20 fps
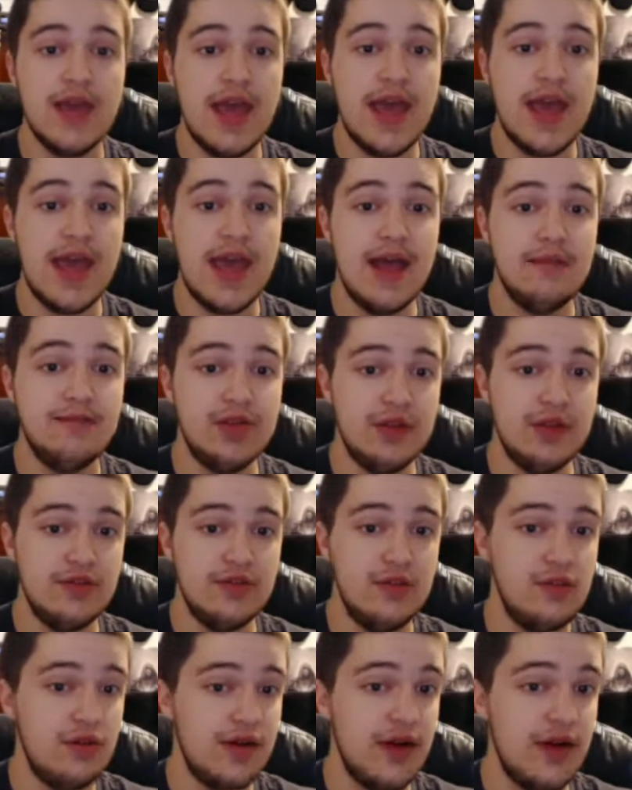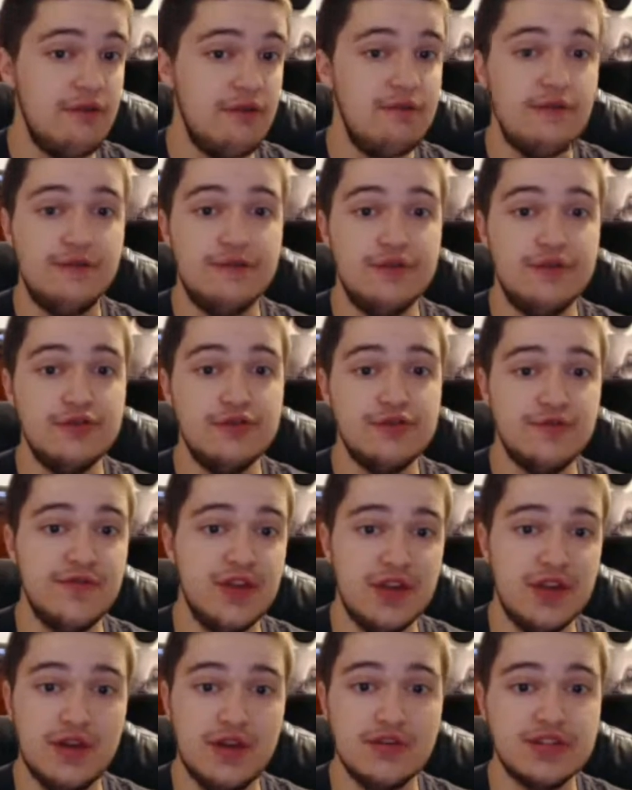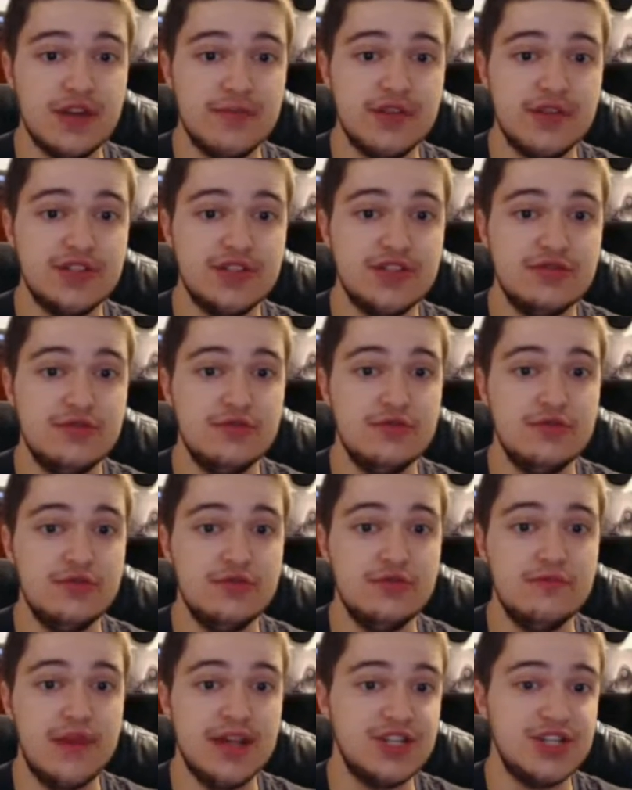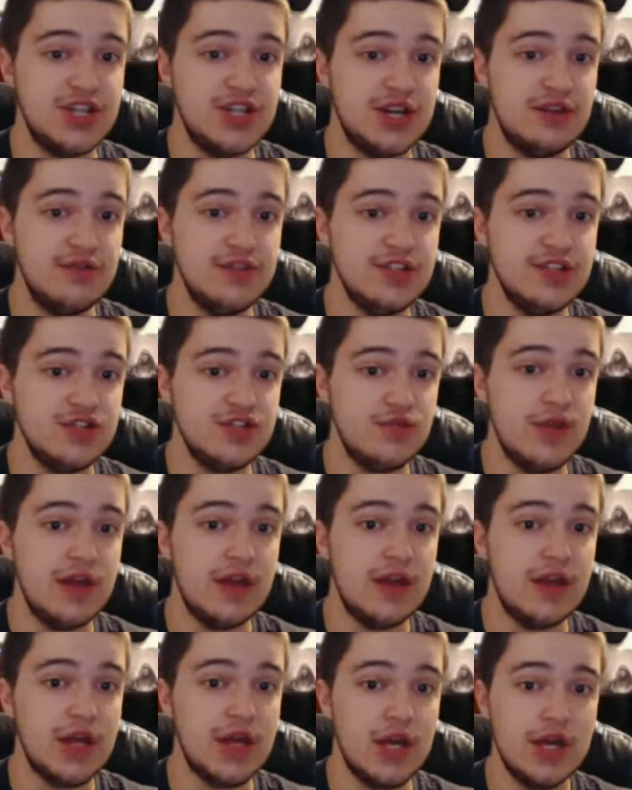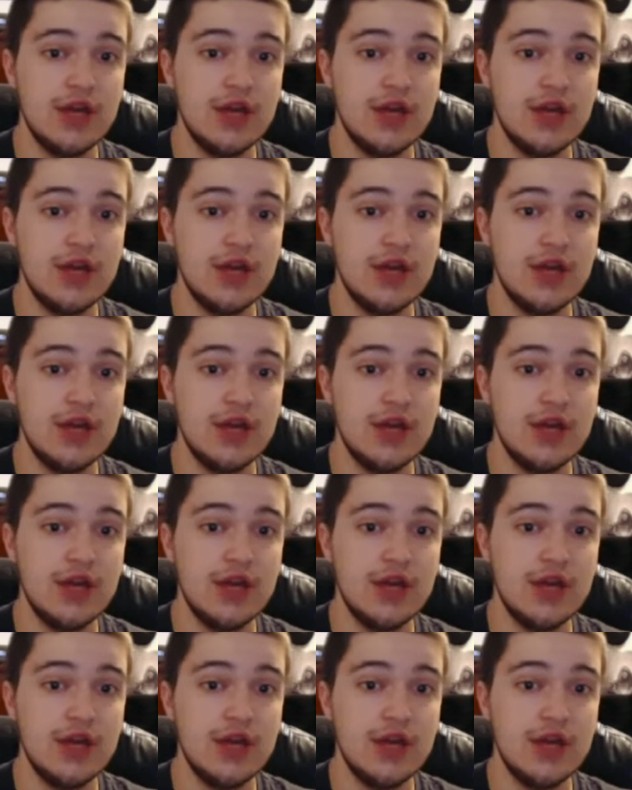and be on the lookout for future videos coming to my channel this week.